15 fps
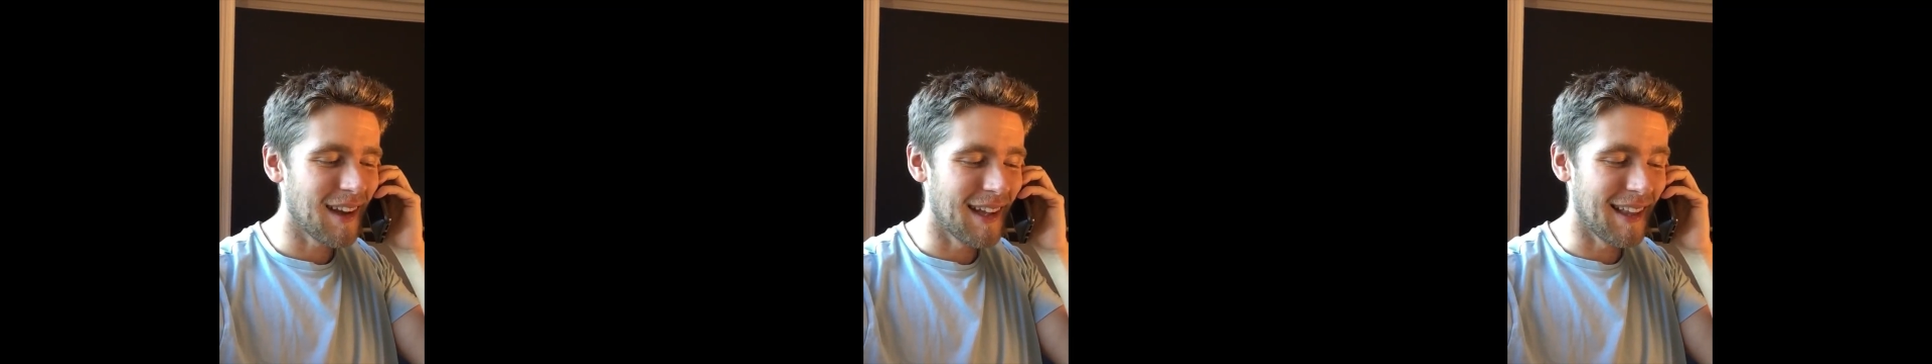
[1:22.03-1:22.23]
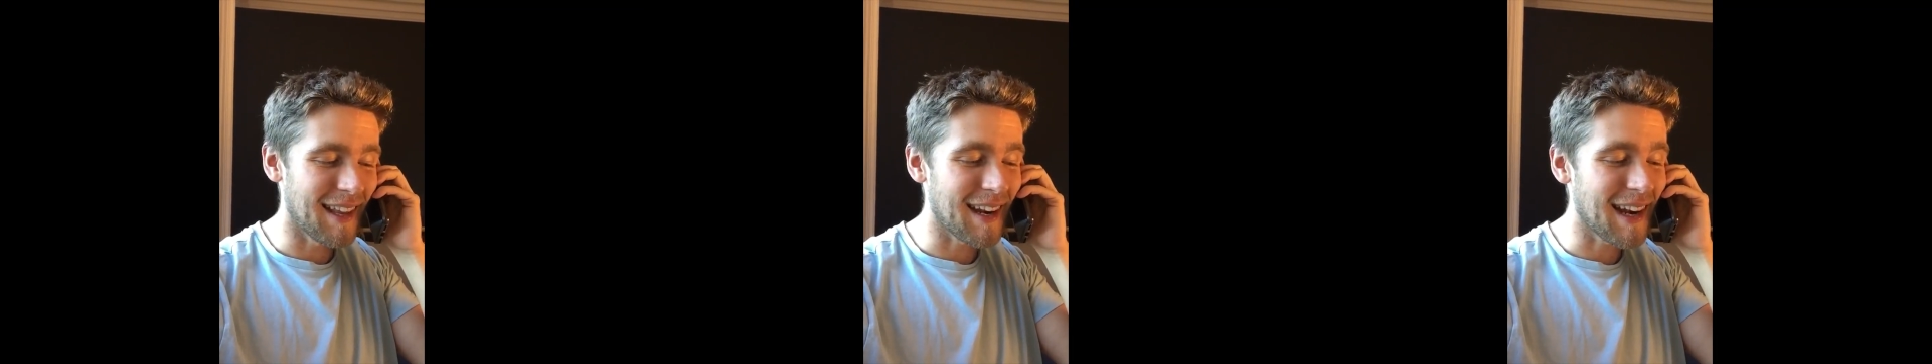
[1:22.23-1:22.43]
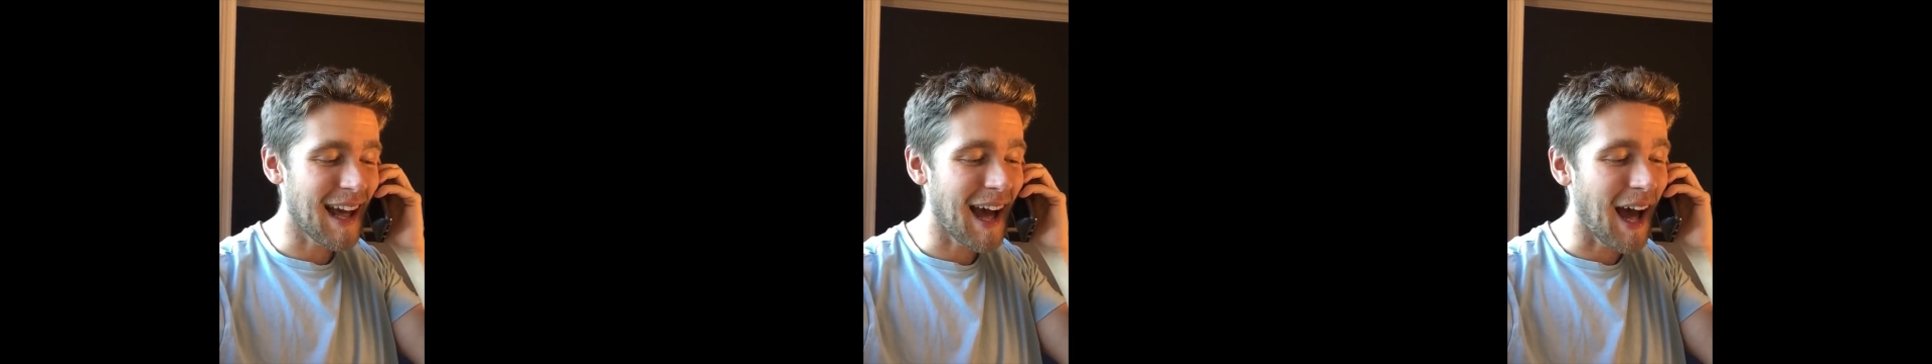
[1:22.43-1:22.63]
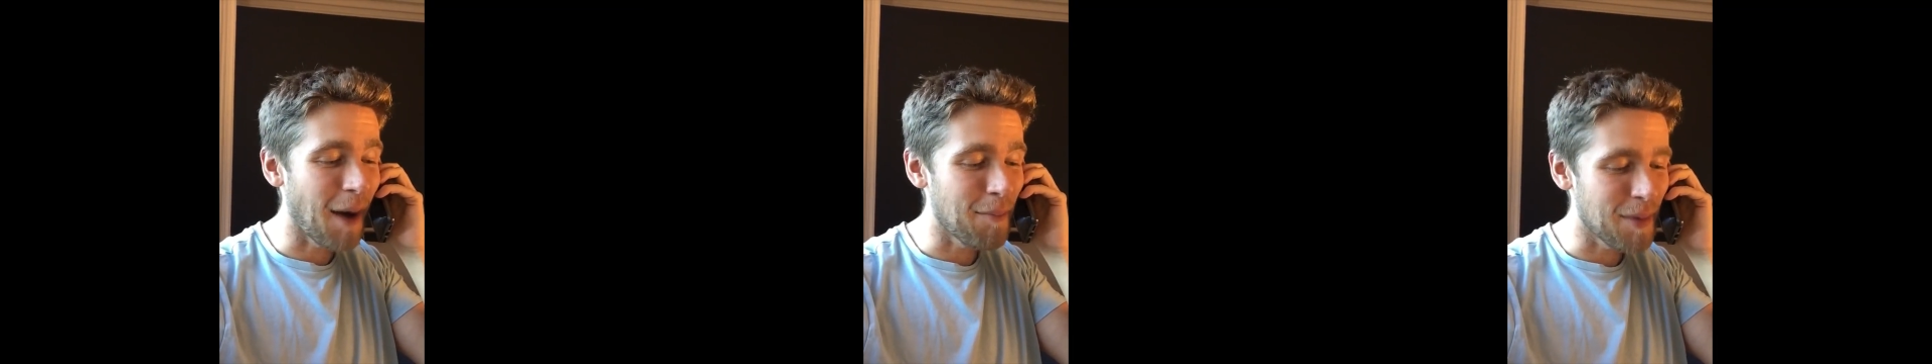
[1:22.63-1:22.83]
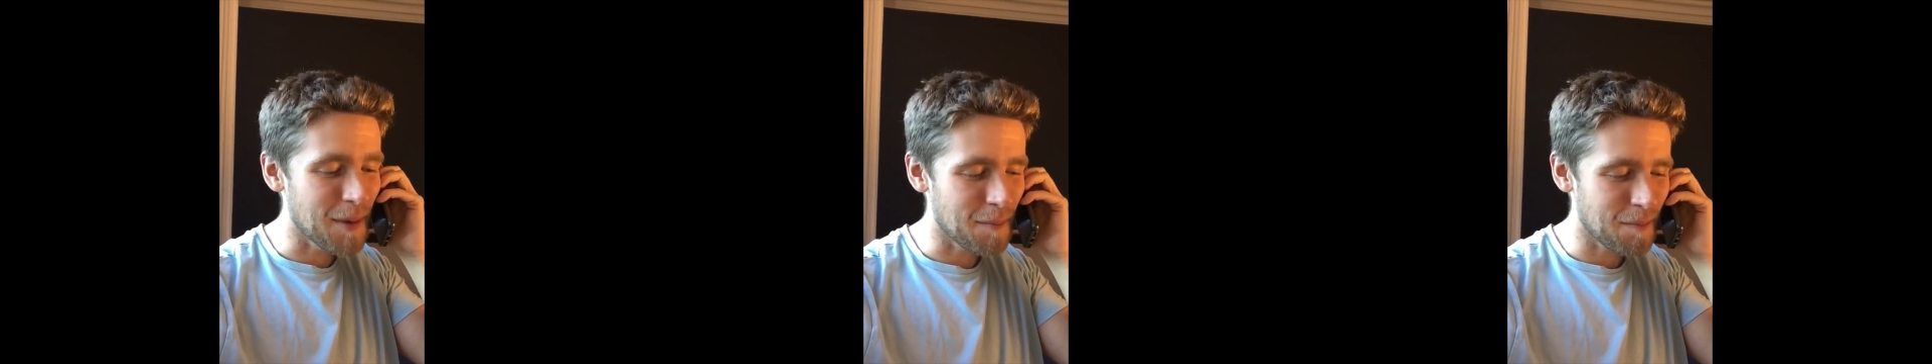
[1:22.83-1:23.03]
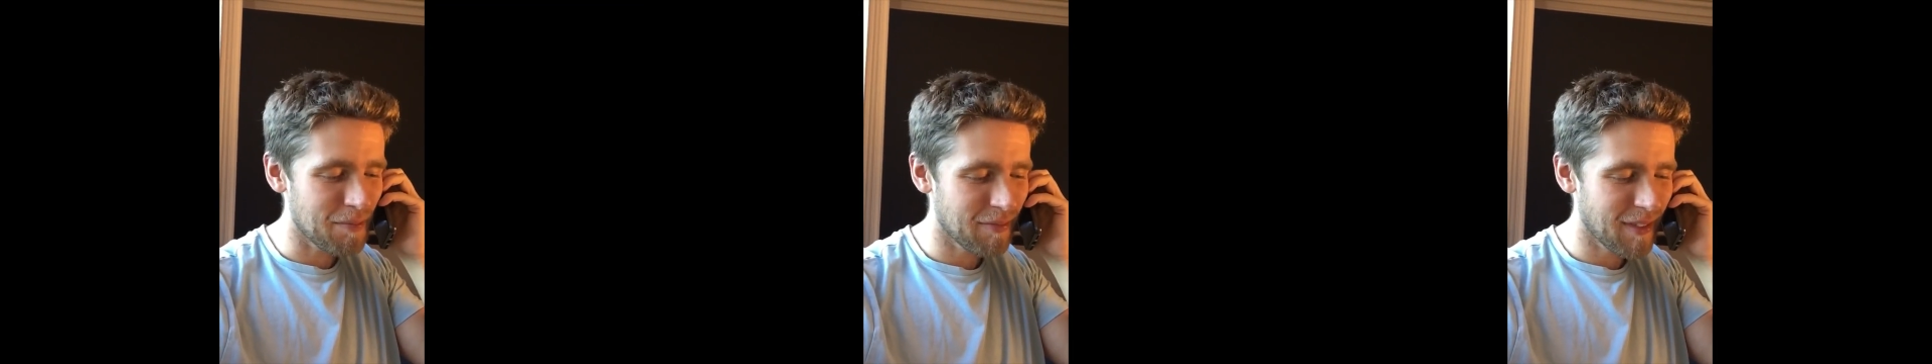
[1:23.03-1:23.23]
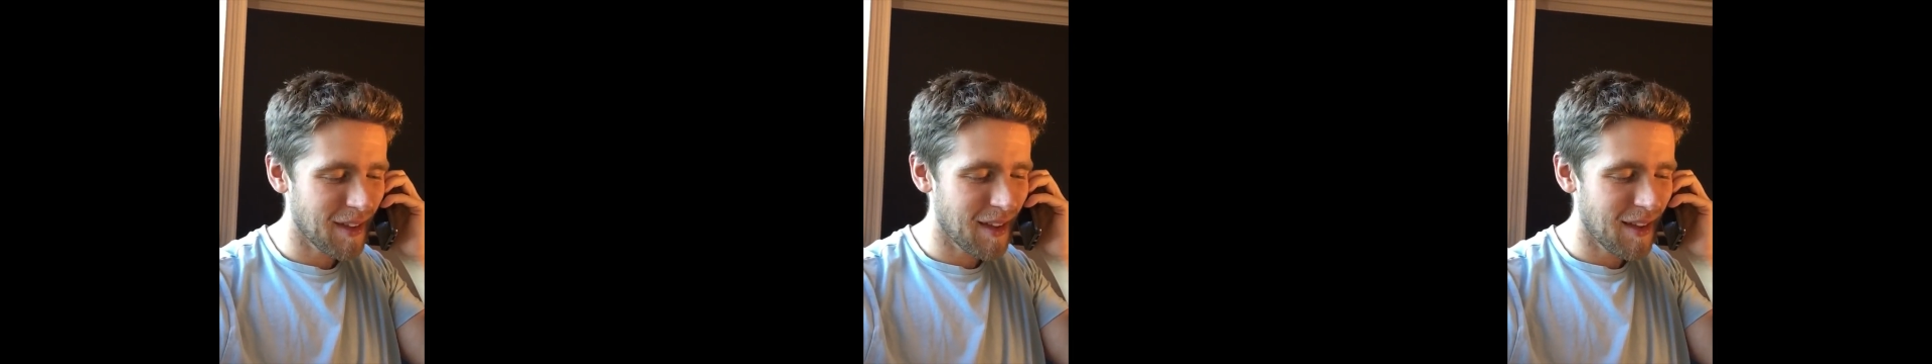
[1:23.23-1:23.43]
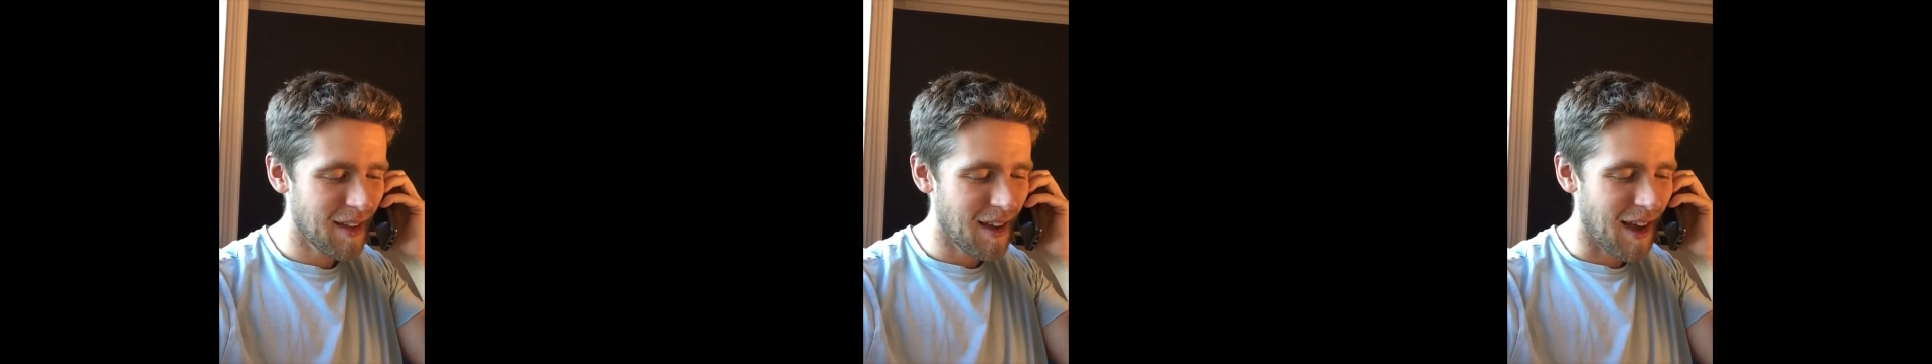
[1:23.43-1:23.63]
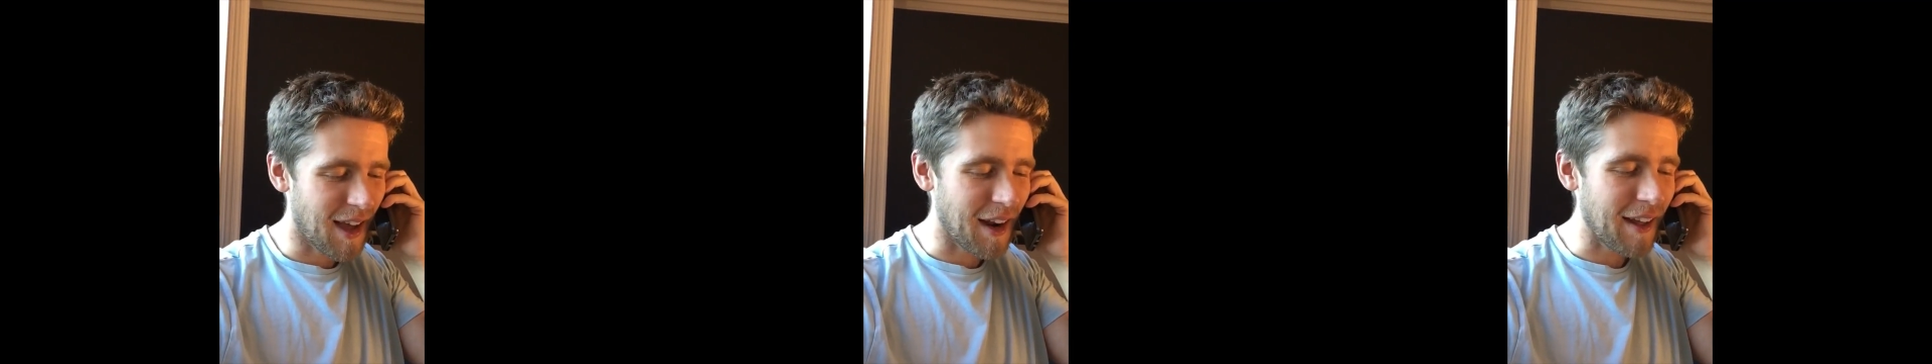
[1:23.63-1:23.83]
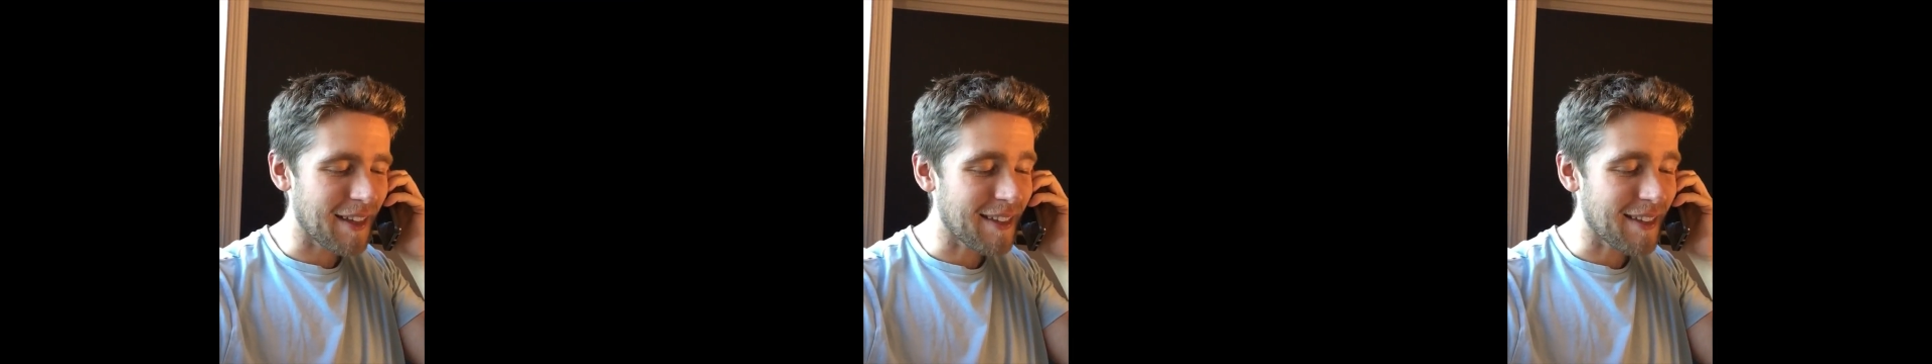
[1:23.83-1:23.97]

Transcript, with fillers: I let it happen. And I